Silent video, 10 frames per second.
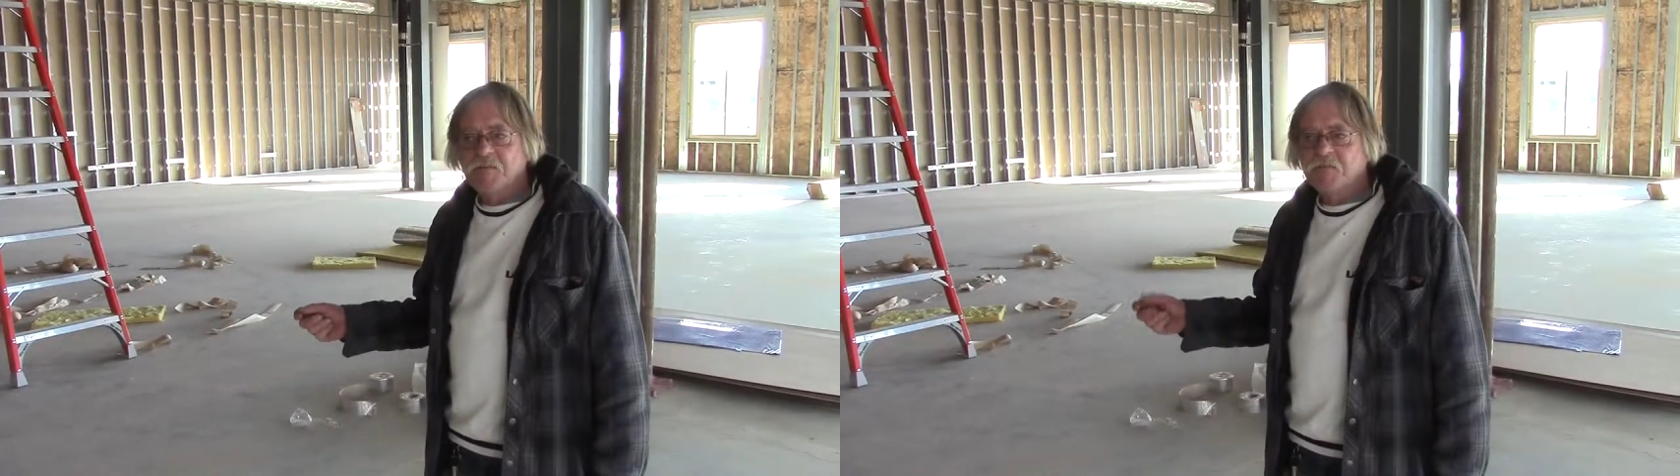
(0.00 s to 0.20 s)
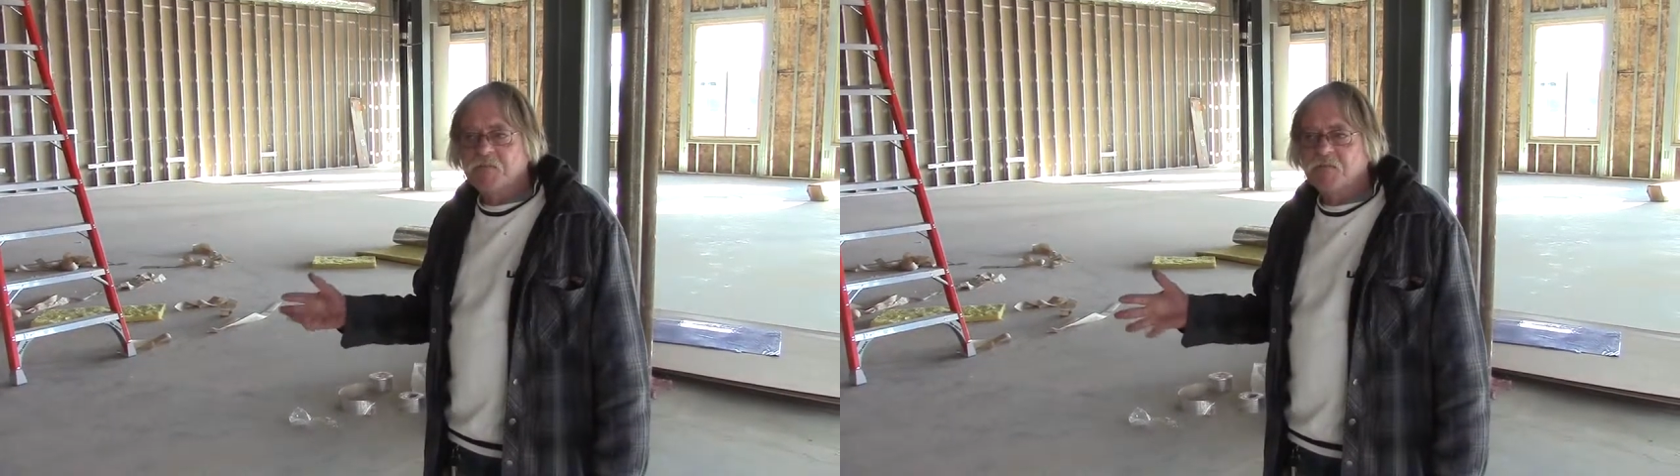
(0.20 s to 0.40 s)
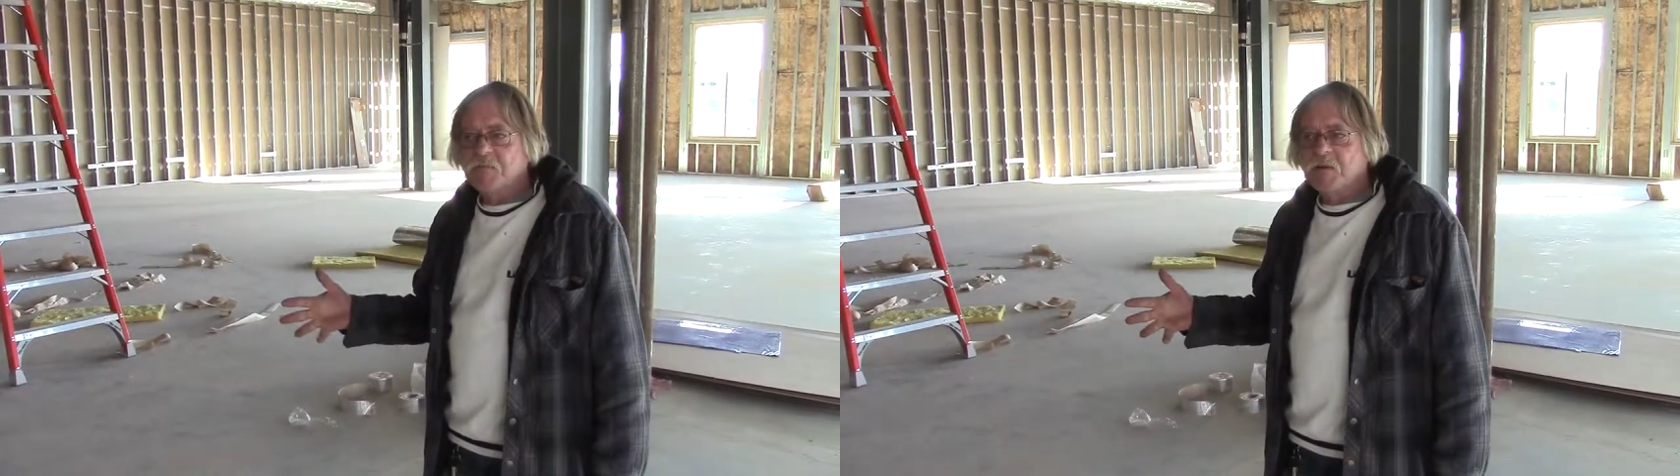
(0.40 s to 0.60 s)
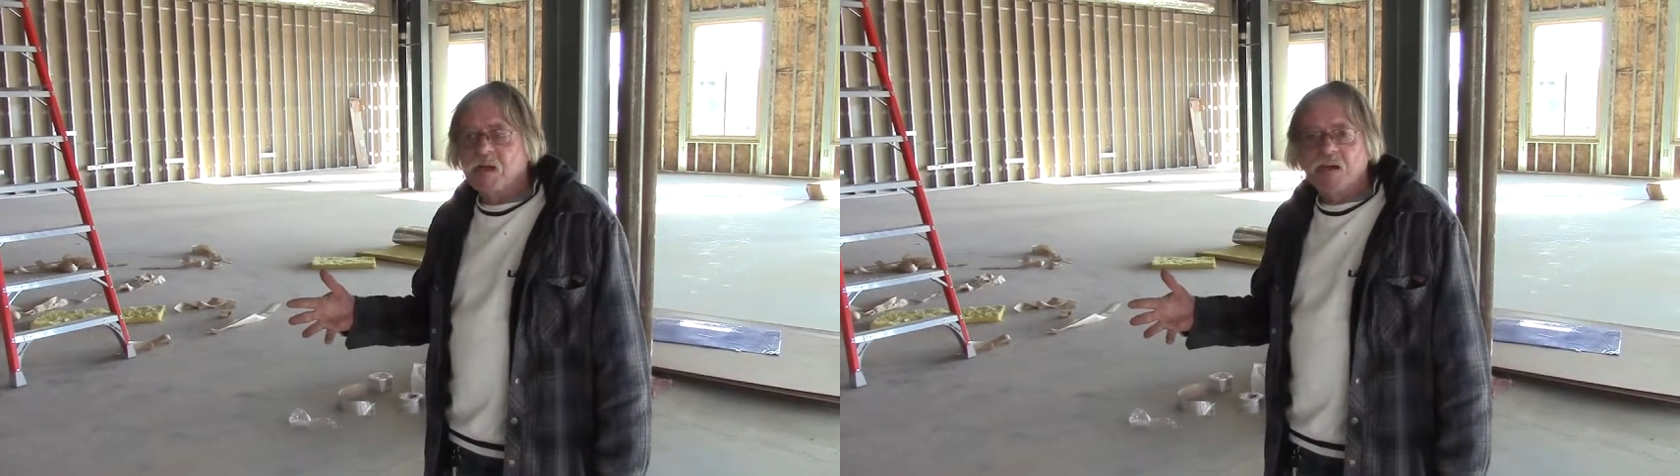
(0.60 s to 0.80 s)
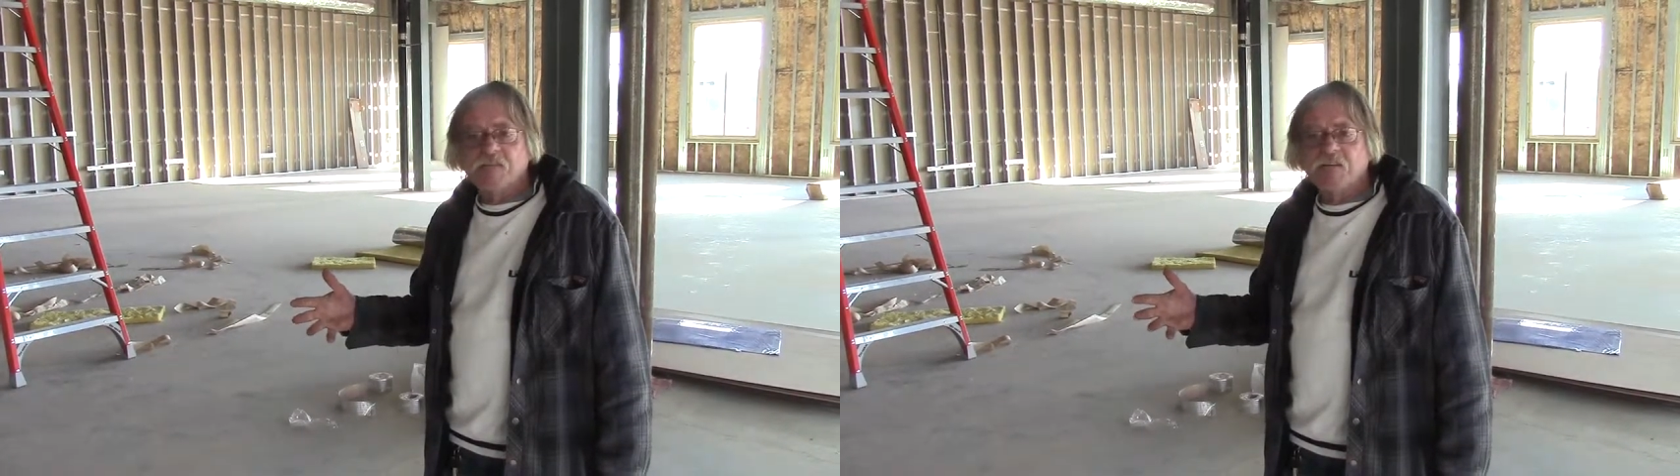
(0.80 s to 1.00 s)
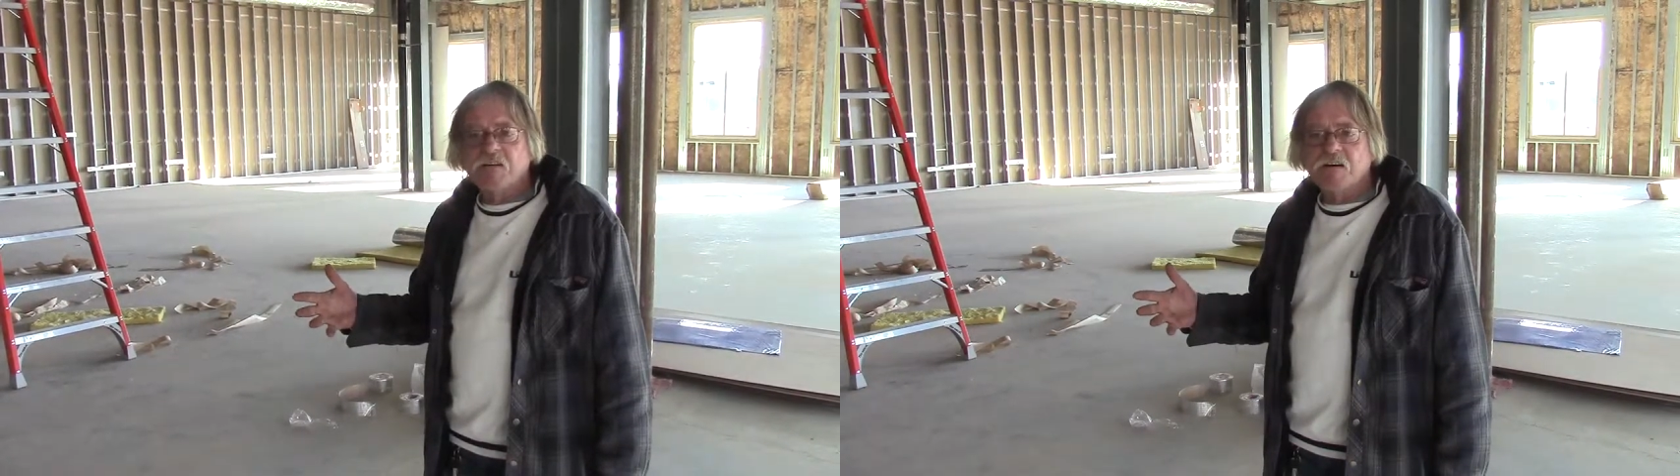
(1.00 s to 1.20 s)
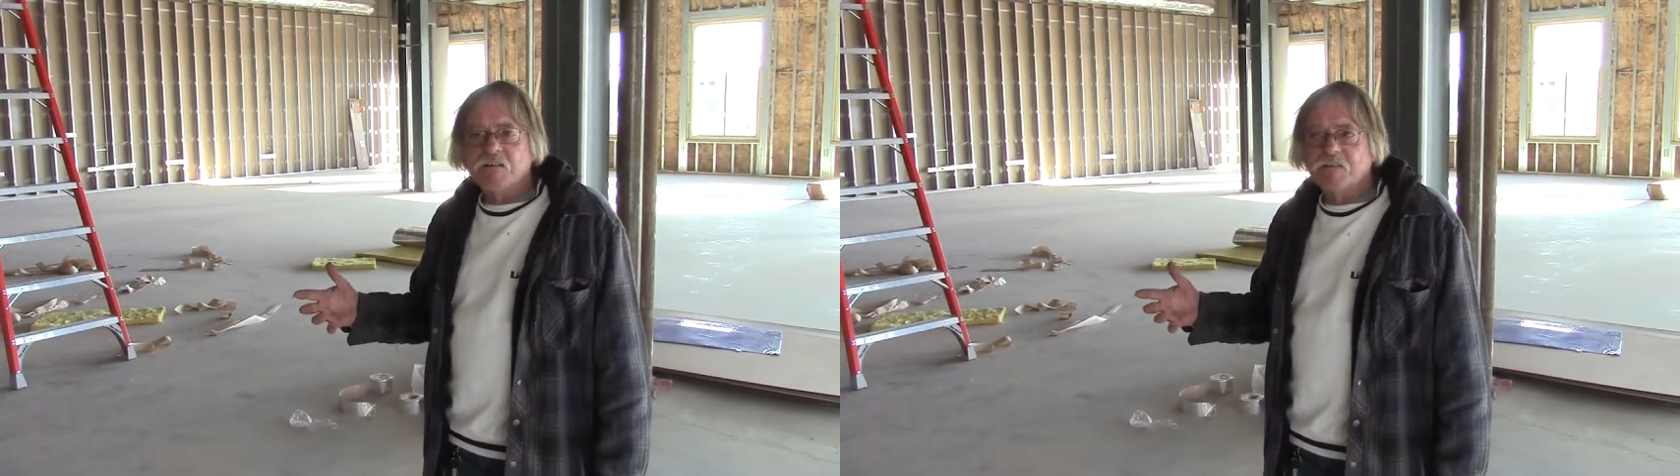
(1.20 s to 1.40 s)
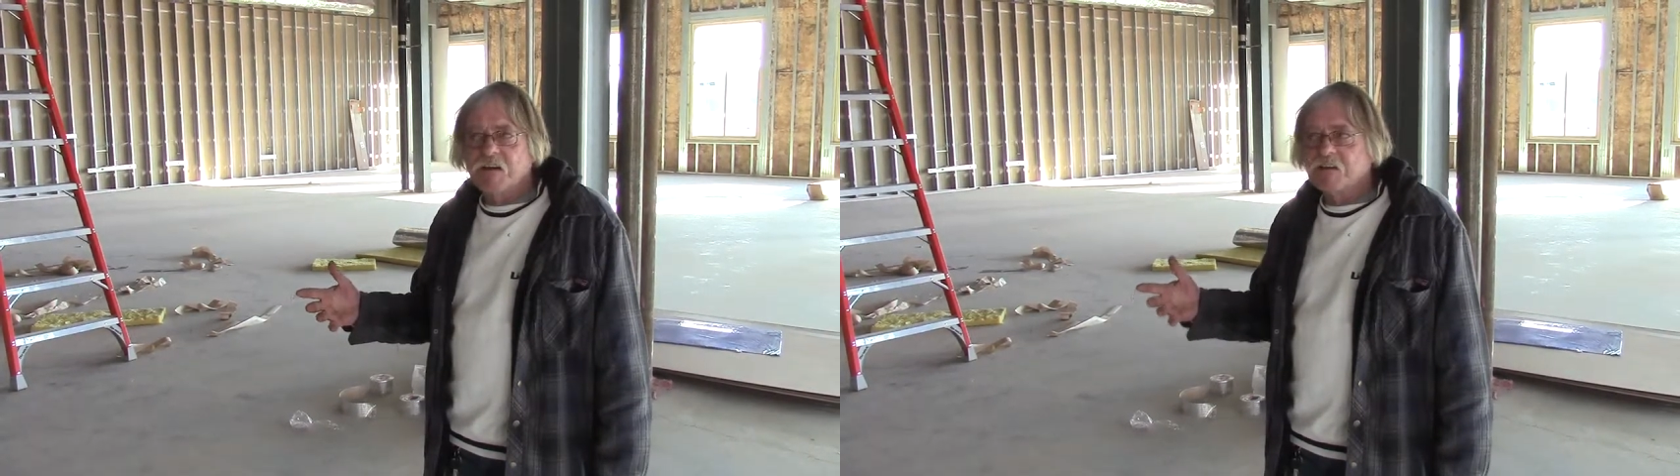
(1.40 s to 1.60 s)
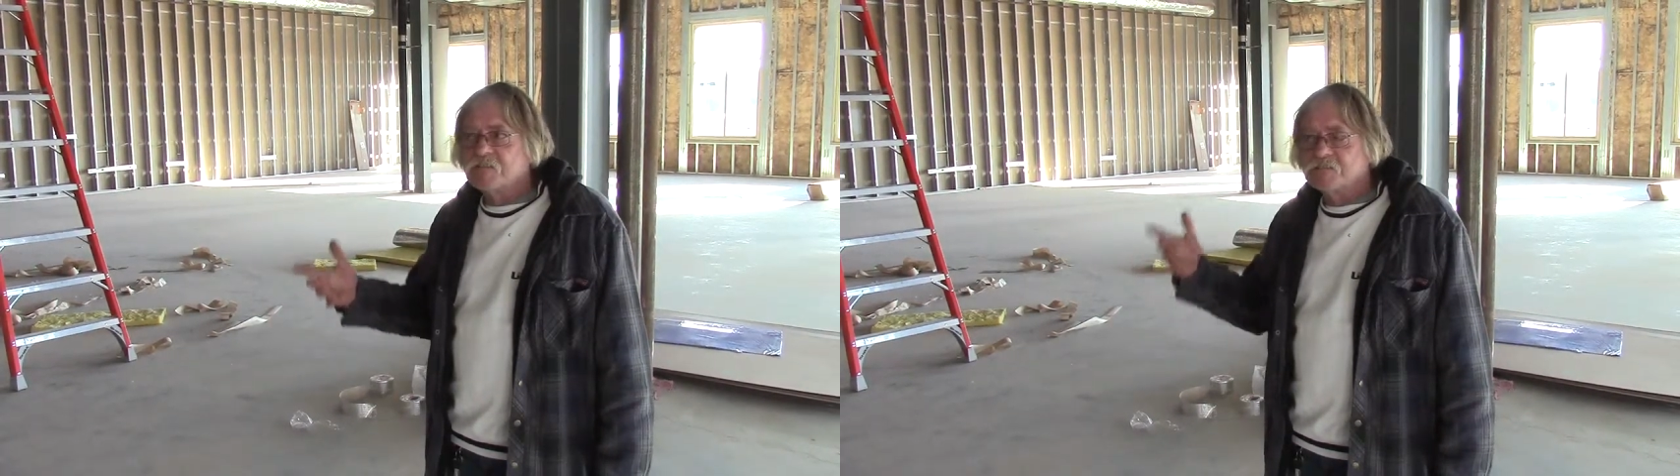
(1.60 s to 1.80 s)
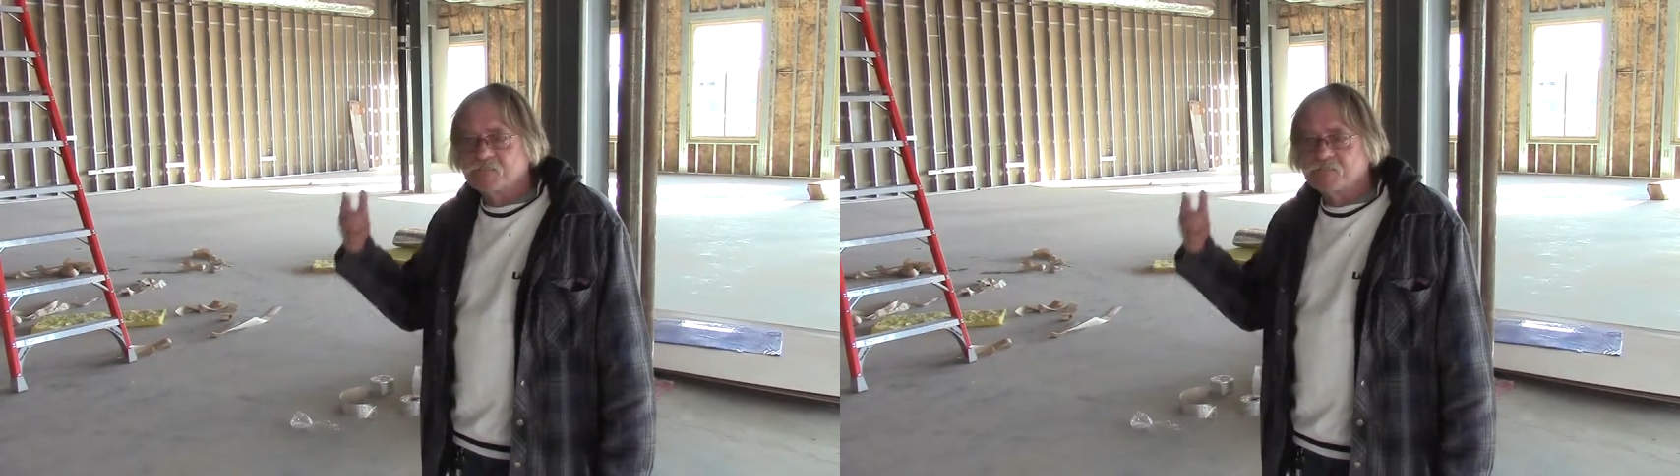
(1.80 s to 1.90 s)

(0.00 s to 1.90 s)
We're the mechanical contractors